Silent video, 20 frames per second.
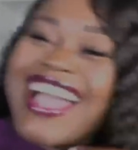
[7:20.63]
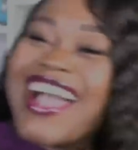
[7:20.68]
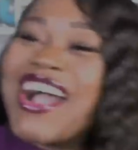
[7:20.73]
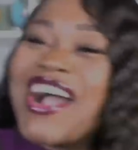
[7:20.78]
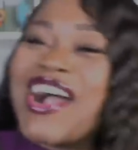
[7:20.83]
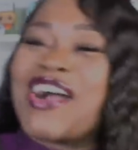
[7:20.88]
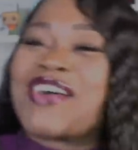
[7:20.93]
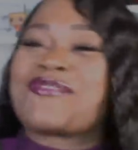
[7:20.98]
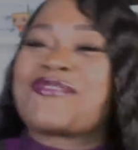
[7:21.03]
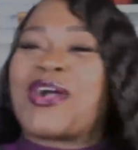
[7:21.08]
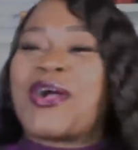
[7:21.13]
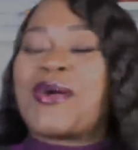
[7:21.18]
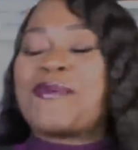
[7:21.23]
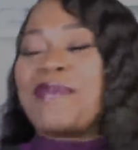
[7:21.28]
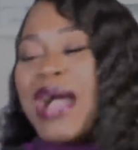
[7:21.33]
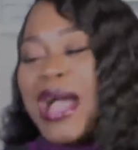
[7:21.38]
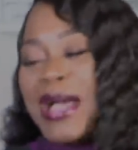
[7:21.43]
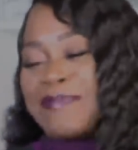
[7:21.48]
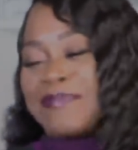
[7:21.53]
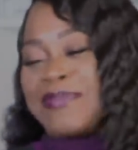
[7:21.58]
a
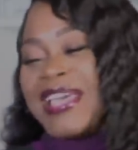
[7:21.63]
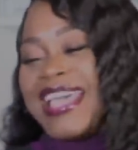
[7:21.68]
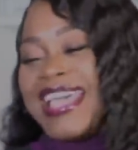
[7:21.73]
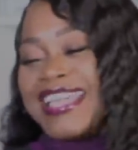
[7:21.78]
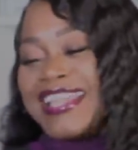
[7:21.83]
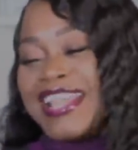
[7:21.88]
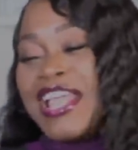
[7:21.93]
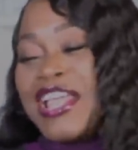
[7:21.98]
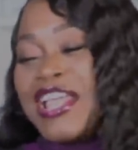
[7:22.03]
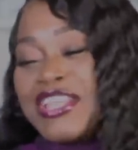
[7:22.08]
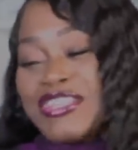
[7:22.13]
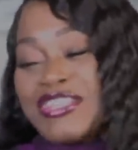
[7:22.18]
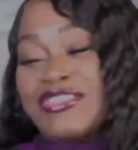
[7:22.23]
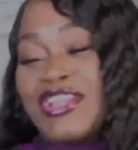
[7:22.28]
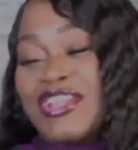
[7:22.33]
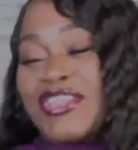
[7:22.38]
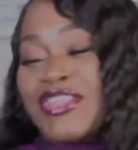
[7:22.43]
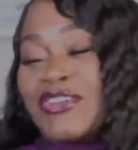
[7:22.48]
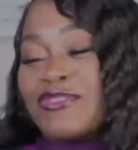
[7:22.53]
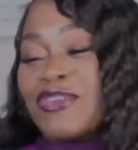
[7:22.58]
robot pet. You know,
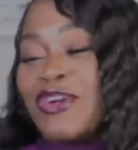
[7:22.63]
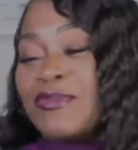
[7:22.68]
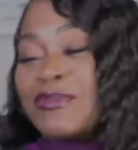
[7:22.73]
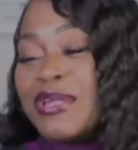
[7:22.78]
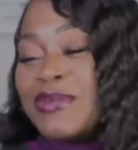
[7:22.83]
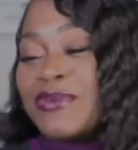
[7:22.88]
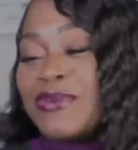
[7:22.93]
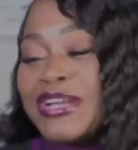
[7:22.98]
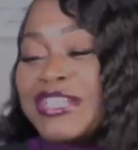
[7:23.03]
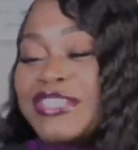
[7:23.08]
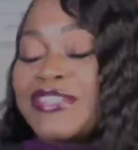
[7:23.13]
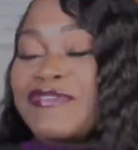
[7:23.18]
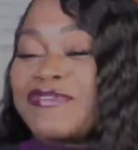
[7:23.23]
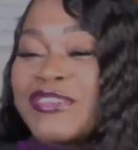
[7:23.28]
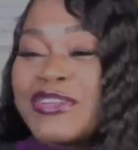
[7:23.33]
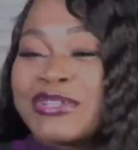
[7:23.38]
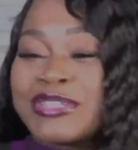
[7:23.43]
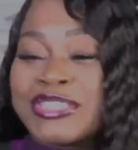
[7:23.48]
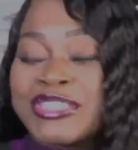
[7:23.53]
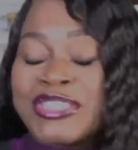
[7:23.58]
there will be one in the
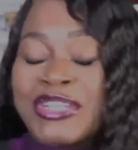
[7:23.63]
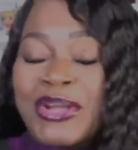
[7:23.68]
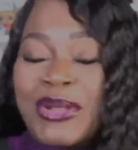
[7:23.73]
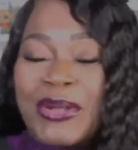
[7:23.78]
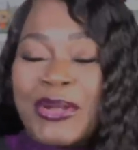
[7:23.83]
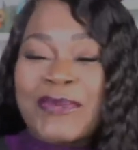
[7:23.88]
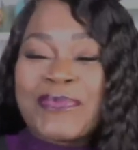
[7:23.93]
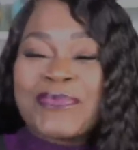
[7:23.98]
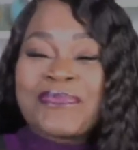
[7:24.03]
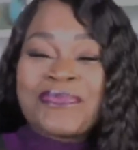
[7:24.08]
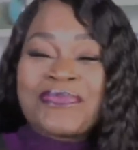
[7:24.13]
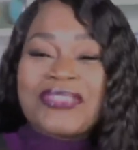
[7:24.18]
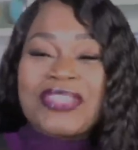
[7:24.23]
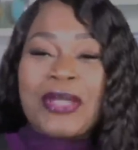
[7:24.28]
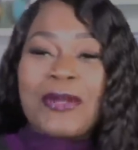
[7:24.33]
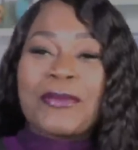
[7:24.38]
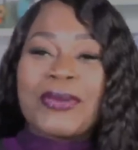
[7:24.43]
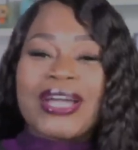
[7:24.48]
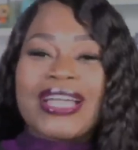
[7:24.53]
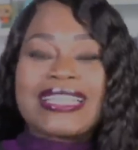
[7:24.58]
future.
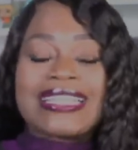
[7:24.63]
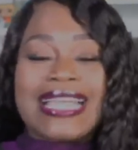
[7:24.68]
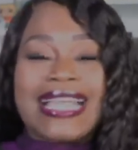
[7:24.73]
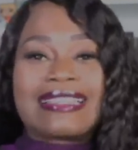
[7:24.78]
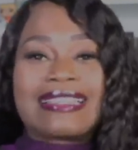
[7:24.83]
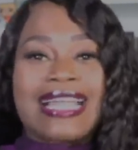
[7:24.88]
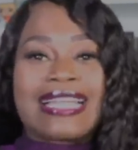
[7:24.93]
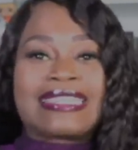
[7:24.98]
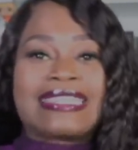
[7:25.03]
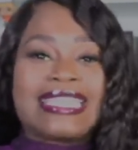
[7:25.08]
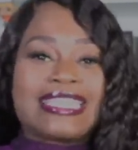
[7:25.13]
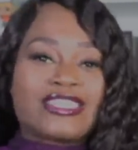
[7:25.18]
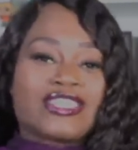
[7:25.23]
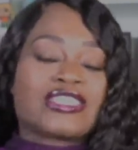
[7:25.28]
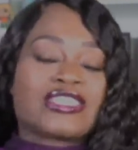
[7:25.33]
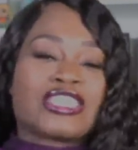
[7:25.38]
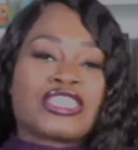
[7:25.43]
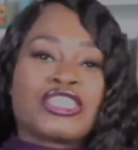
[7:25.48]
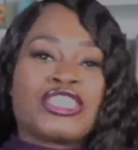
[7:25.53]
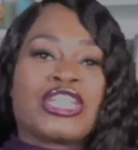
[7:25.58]
But yeah, like these are
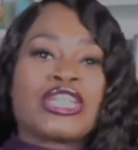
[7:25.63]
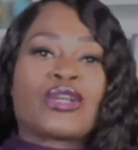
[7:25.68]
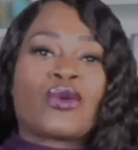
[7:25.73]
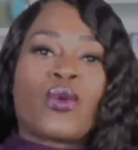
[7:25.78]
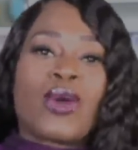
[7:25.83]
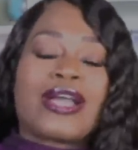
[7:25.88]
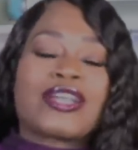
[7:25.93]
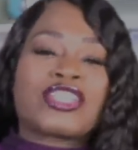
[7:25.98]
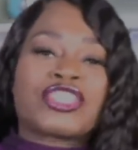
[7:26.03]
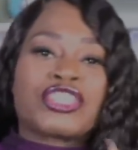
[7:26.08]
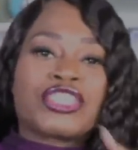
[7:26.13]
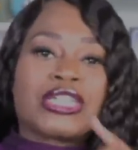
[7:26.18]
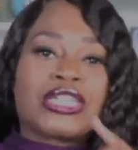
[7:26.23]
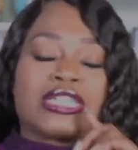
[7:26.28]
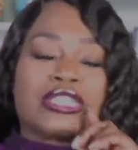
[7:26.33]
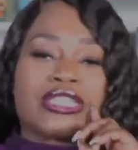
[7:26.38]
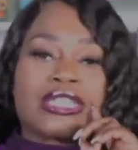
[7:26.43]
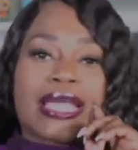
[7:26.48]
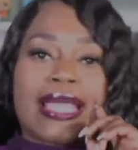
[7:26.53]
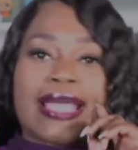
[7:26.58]
legit
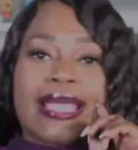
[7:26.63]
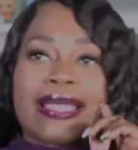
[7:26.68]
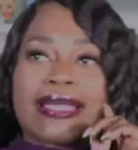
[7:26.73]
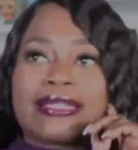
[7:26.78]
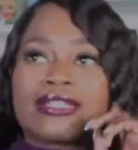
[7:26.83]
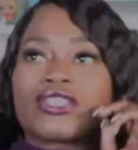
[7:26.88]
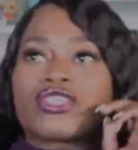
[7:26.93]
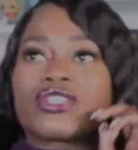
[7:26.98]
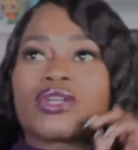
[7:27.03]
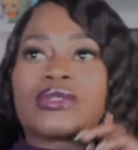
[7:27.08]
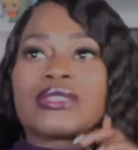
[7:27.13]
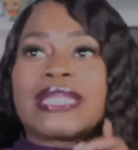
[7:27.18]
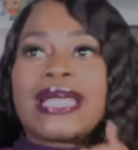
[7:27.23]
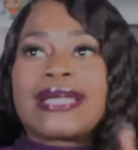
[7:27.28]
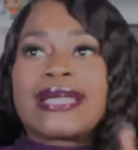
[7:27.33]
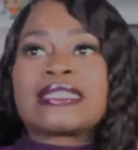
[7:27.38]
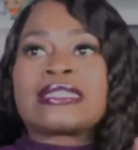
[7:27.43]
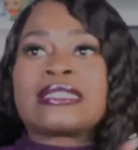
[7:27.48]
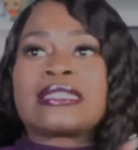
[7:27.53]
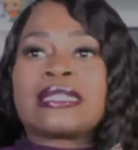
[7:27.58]
questions. And so
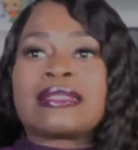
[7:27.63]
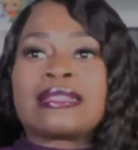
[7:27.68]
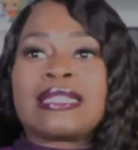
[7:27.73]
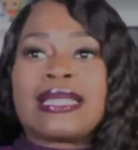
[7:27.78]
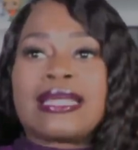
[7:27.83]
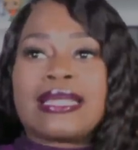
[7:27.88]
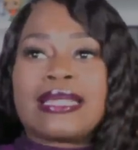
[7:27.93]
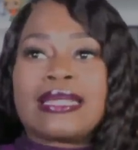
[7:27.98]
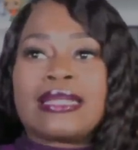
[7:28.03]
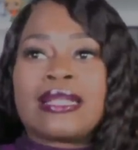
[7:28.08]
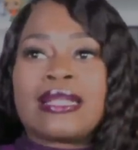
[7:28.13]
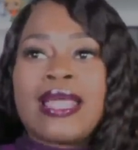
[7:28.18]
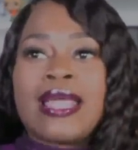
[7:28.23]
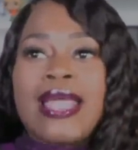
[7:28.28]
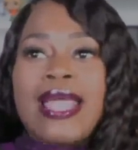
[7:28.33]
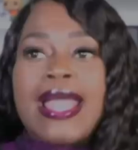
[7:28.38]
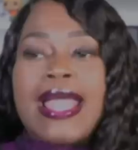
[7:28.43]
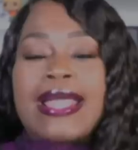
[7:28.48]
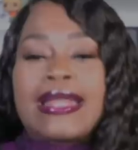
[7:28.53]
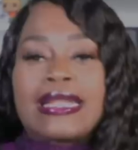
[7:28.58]
that's the thing.
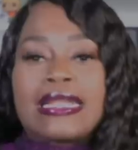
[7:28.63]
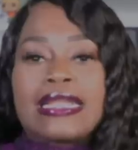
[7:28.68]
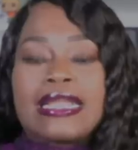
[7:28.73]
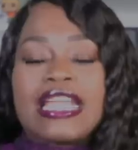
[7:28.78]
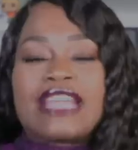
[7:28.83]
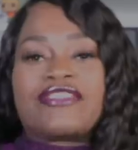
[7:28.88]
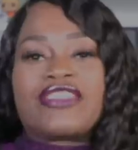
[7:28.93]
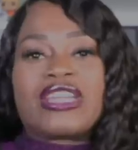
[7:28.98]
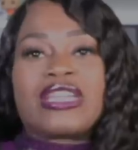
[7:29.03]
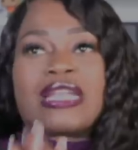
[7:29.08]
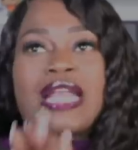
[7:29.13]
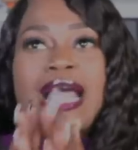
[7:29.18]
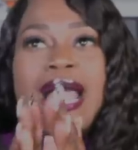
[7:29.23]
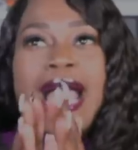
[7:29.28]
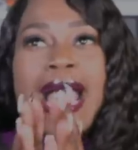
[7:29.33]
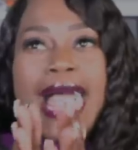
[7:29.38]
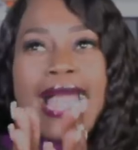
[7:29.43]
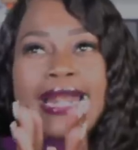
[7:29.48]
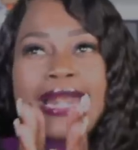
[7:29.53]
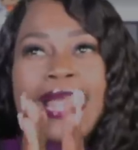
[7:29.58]
And even,
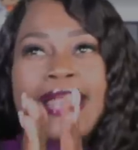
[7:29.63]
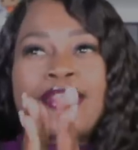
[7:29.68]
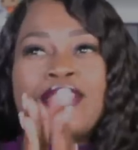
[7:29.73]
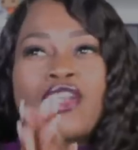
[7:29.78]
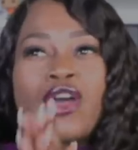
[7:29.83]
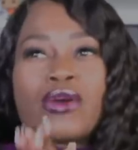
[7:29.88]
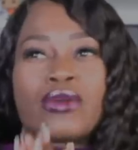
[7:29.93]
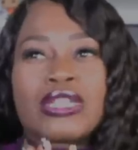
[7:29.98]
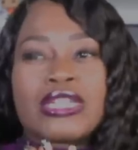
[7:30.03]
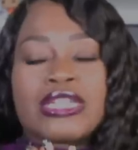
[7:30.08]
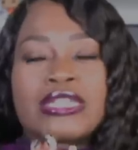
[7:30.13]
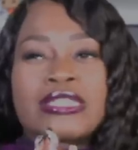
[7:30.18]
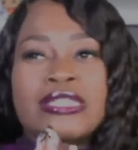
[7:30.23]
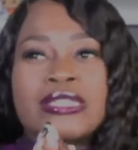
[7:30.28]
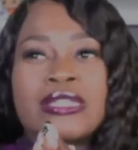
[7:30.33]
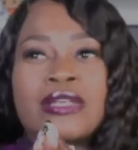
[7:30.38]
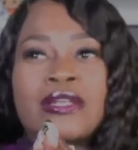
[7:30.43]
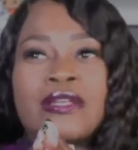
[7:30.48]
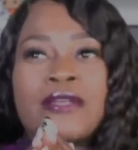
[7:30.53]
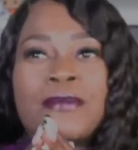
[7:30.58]
and I noticed,
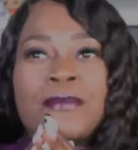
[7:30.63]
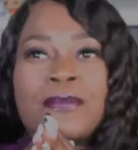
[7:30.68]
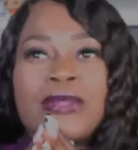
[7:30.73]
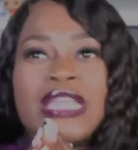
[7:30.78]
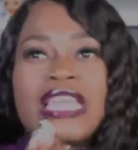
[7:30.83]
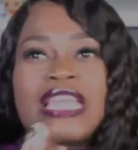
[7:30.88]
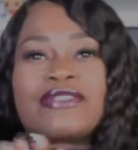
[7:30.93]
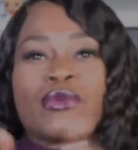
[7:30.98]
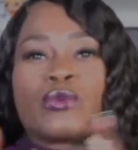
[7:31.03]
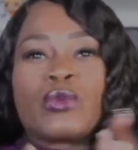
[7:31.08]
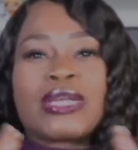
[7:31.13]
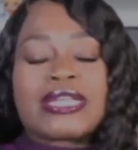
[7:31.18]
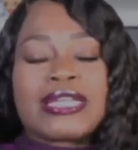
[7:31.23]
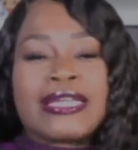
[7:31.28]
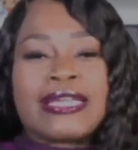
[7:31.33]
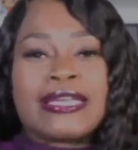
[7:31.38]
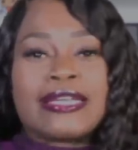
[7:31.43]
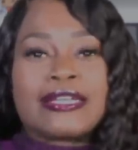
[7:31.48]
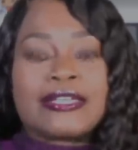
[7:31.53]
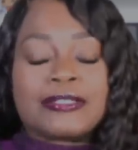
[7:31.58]
even with
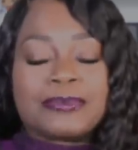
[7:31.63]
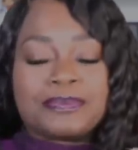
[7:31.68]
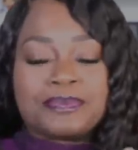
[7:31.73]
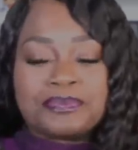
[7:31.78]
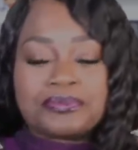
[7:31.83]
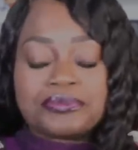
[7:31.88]
Kim,